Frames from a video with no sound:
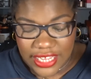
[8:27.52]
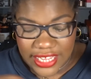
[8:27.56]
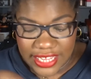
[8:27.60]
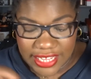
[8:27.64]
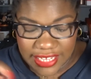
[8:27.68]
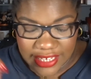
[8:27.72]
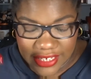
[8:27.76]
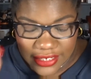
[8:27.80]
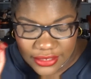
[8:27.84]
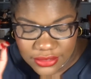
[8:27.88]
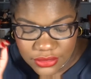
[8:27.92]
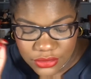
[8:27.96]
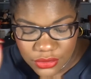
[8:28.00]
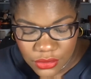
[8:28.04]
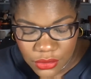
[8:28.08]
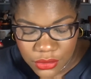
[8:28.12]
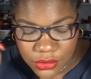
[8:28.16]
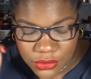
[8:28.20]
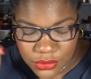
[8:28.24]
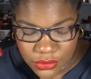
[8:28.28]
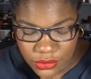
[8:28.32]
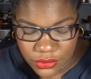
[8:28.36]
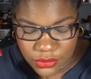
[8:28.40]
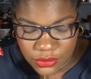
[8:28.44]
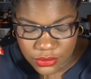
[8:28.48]
In
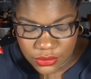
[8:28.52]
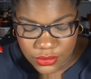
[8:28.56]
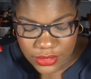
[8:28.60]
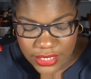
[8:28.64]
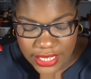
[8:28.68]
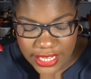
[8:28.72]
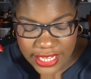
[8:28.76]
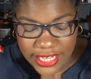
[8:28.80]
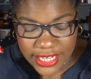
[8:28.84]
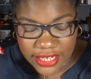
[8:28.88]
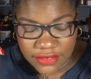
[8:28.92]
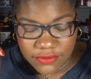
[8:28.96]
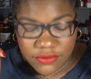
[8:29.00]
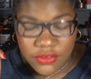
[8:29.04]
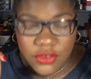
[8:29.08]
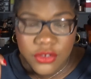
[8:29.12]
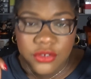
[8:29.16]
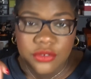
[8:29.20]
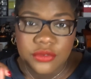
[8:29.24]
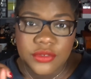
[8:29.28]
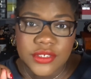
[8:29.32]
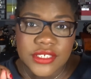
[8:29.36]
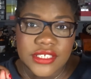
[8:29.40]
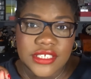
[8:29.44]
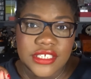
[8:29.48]
total, I've
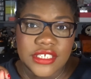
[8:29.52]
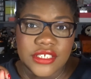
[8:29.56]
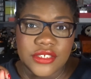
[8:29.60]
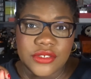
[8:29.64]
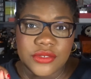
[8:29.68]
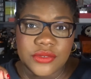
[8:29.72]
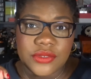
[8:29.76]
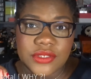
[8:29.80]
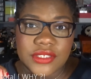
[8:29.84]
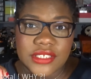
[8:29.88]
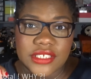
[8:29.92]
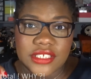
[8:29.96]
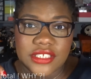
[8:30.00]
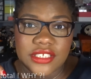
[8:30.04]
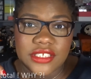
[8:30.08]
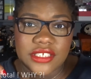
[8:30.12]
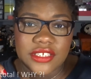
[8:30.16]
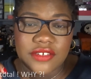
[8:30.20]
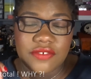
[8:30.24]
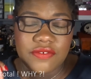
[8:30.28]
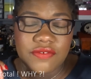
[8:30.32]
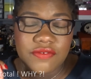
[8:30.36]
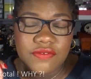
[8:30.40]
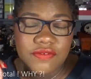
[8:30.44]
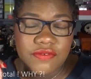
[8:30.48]
already used it
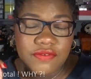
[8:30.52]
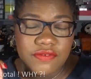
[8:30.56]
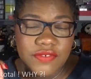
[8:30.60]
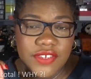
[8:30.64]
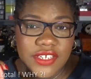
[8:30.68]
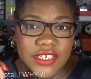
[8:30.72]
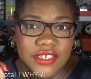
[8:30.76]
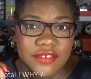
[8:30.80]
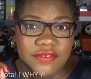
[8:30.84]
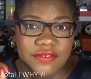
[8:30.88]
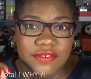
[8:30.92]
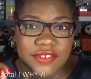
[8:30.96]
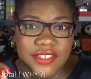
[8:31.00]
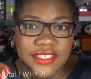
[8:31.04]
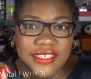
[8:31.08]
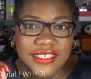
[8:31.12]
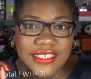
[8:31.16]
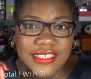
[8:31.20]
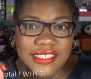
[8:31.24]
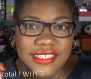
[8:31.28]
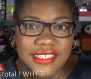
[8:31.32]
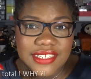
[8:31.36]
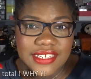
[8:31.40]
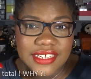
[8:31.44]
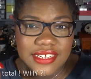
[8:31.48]

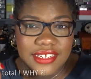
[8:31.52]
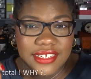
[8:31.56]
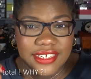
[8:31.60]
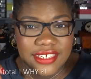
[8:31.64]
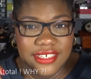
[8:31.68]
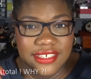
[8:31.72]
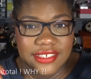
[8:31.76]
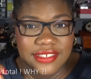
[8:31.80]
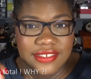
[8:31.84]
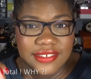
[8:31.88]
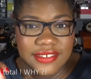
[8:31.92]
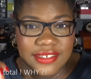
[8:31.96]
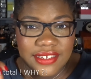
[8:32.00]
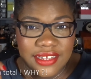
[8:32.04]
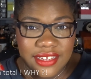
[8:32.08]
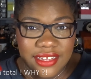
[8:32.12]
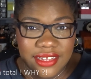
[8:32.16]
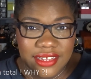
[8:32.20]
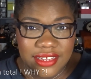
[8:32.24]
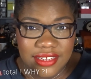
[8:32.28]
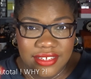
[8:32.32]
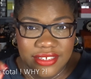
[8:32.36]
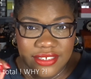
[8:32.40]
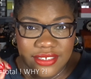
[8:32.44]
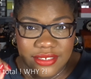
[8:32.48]
59
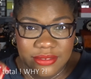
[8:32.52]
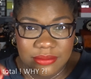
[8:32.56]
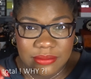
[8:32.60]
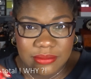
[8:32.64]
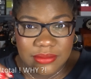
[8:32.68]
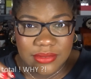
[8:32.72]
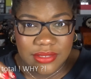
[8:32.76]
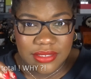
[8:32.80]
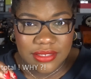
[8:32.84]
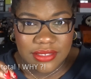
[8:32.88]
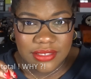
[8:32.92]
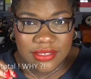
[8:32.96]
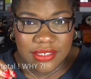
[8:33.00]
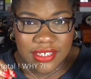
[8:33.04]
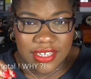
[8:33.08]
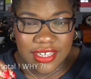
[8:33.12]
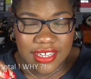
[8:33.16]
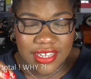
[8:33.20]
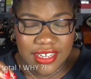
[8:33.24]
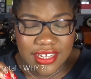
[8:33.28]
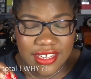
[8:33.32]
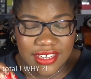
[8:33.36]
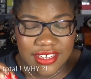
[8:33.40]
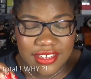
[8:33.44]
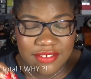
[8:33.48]
times.
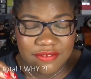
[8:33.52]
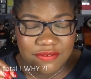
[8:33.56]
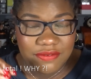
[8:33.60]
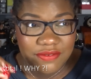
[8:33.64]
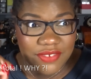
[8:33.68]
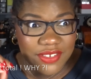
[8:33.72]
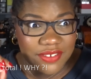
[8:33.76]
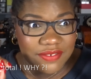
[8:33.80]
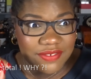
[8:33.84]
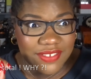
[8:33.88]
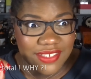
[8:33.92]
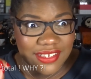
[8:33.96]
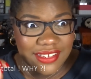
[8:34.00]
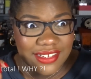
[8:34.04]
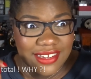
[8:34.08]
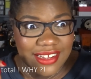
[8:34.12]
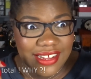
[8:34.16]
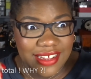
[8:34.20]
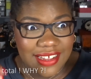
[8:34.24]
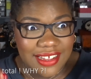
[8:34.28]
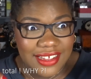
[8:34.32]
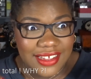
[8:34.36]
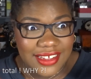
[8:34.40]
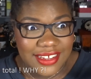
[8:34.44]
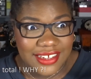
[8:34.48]
Okay?
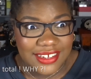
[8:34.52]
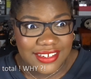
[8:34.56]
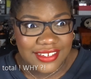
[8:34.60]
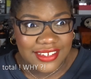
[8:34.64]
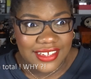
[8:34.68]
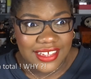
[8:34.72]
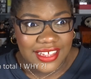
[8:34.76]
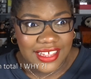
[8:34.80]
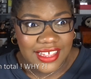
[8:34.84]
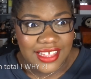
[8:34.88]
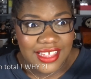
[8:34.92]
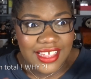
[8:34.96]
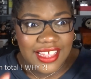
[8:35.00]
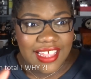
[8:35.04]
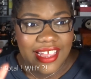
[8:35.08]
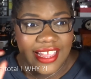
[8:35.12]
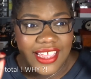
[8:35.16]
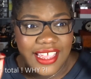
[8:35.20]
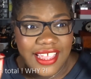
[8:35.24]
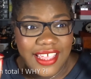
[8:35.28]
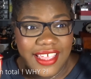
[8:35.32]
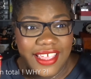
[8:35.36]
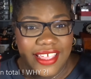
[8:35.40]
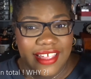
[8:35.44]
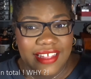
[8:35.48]
59.
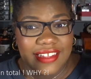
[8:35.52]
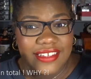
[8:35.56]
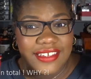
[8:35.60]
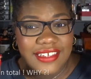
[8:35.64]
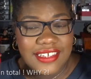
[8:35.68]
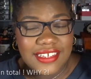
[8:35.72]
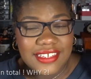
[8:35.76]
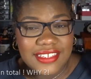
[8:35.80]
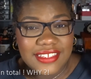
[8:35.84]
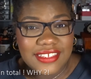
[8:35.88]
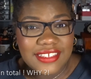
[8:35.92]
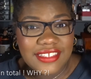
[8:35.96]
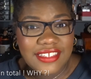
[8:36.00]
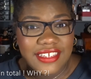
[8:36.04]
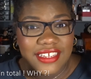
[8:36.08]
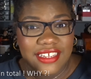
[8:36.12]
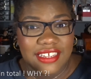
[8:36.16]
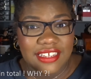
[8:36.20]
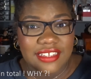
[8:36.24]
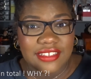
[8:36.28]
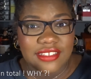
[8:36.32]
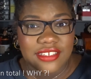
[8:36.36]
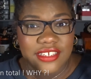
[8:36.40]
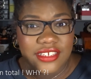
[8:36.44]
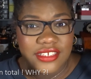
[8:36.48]
And it's
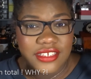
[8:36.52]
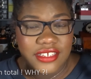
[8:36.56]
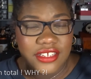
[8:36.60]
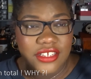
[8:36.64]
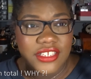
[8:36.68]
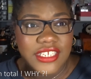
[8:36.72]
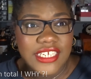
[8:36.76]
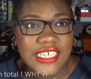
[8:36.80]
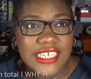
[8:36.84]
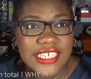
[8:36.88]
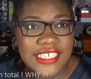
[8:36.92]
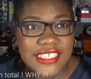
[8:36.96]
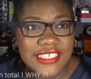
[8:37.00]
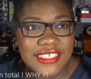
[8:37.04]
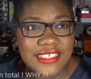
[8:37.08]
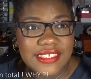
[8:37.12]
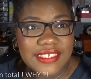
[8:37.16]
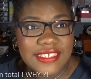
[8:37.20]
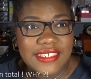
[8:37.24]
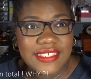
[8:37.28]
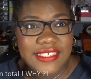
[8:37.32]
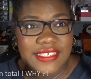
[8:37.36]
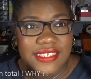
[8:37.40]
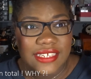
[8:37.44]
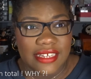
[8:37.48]
still not gone. It's a
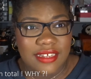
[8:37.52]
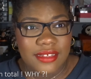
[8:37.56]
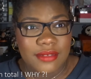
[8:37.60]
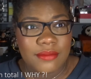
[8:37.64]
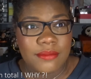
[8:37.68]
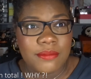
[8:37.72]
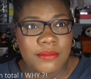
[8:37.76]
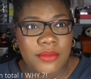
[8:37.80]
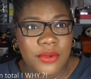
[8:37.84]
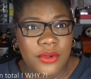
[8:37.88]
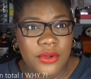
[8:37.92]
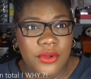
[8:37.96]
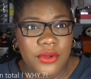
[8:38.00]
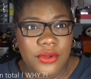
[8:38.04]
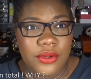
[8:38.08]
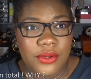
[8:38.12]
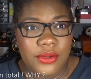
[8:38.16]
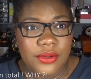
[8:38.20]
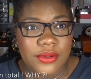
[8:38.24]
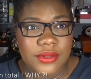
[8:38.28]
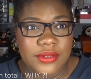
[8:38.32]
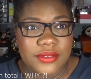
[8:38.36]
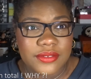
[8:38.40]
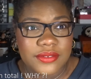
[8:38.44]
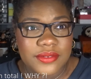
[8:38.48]

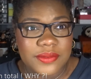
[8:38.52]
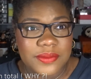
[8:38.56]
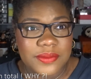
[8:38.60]
sample.